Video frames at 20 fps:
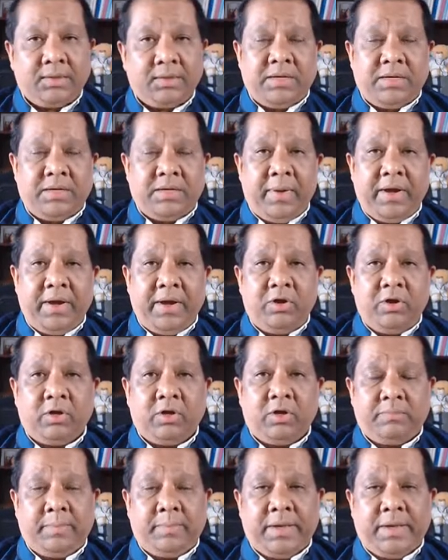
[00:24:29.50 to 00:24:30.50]
And depending
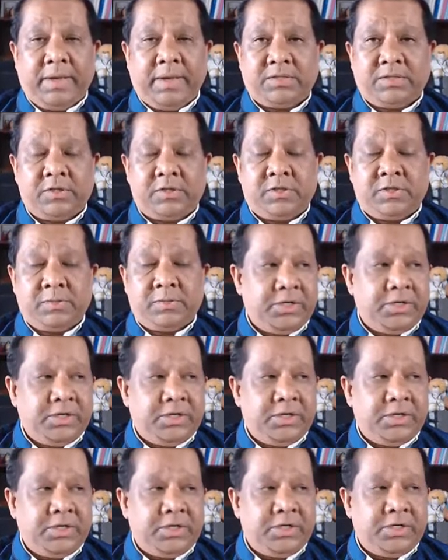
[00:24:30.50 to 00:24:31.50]
on the best
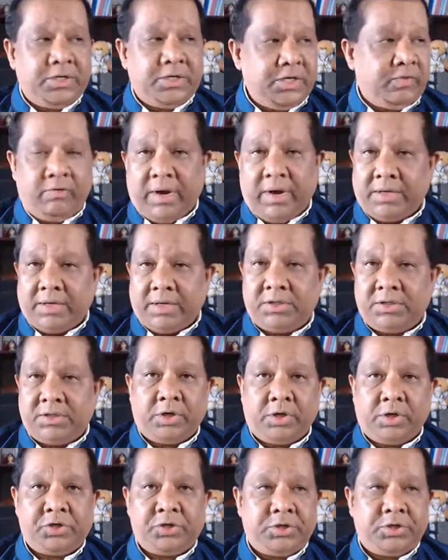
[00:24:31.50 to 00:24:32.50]
visibility of the neuraxial
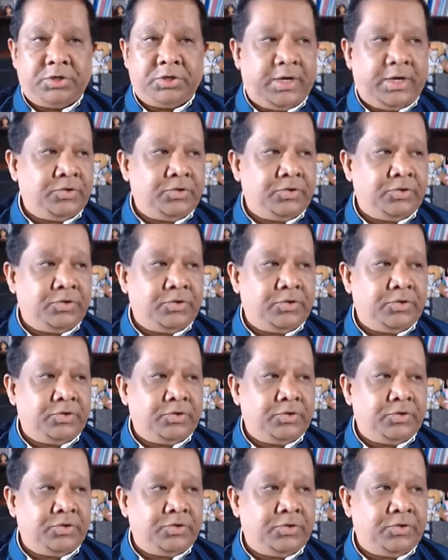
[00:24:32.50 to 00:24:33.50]
structure, as you can
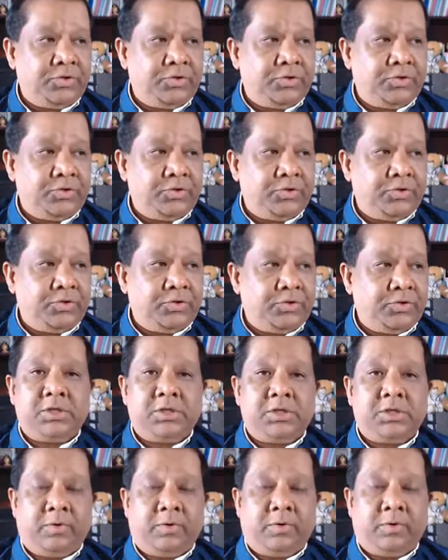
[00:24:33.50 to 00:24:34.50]
see here,
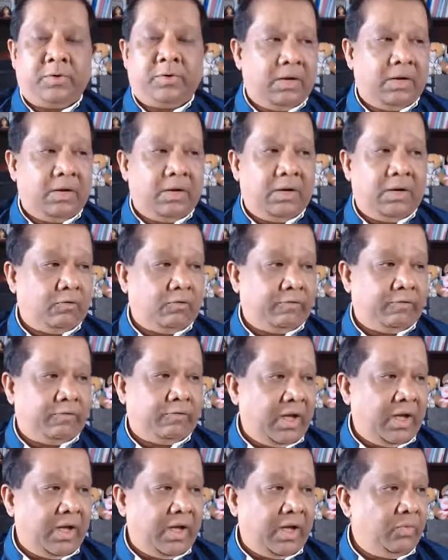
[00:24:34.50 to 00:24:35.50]
this is probably l 4
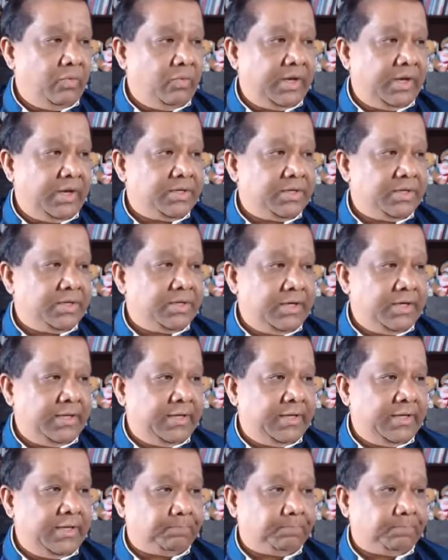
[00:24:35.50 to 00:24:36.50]
5 and we can see
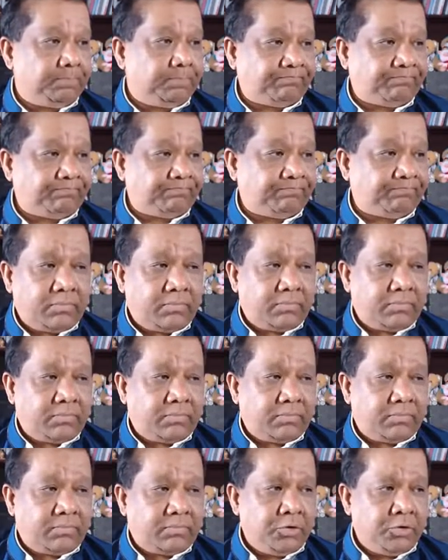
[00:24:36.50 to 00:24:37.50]
the
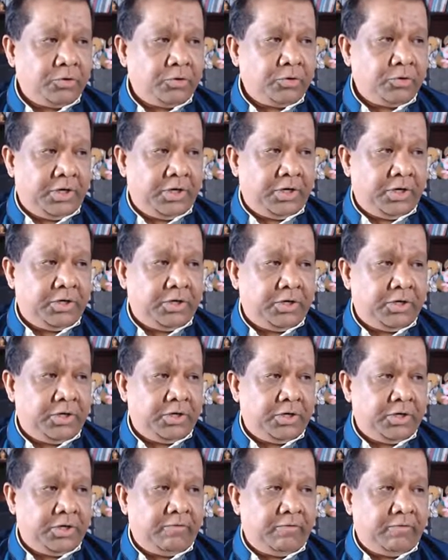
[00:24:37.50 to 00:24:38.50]
posterior
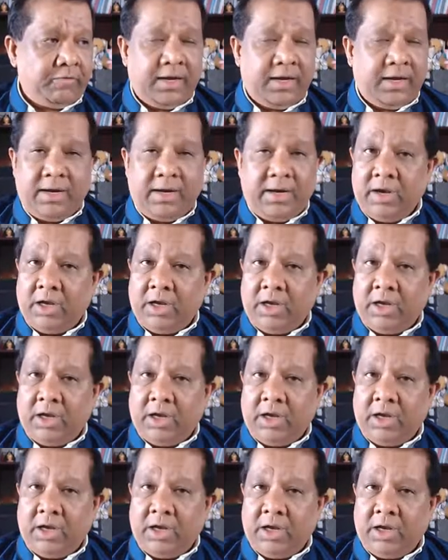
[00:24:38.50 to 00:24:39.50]
dura very clearly,
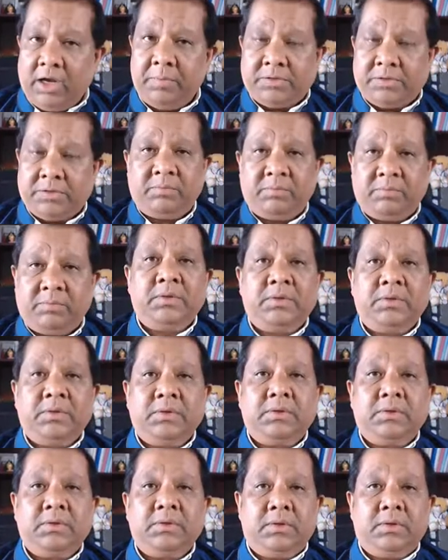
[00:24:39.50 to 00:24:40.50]
ligamentum flavum.
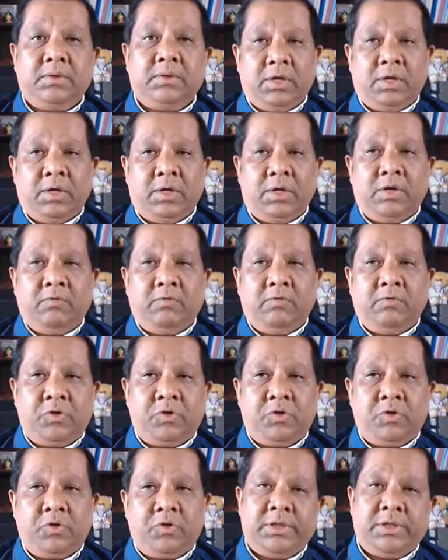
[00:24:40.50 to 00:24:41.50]
We've
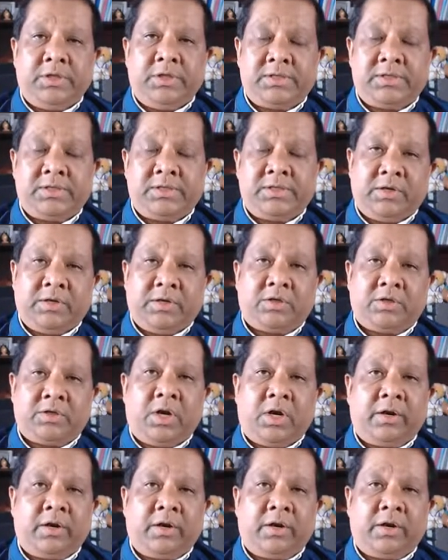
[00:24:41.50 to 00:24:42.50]
chosen this as our
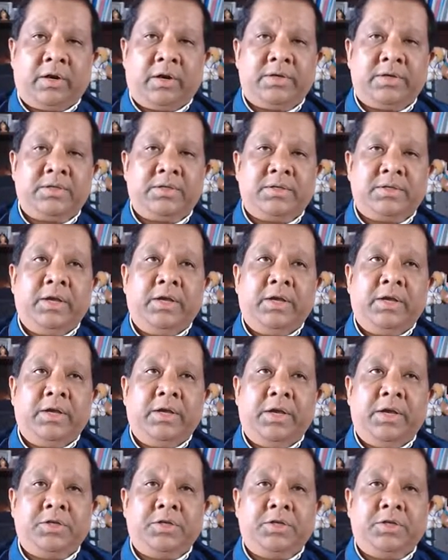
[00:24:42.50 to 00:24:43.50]
target
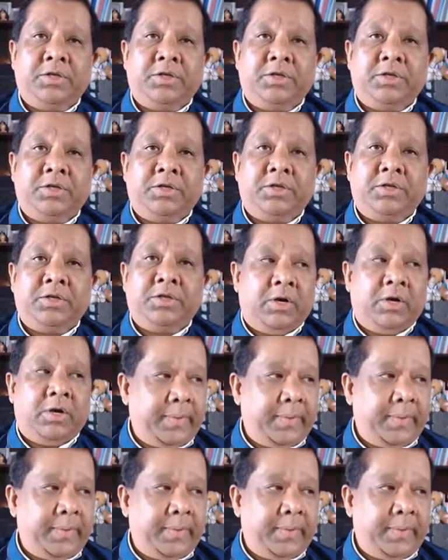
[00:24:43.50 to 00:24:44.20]
interlaminar space.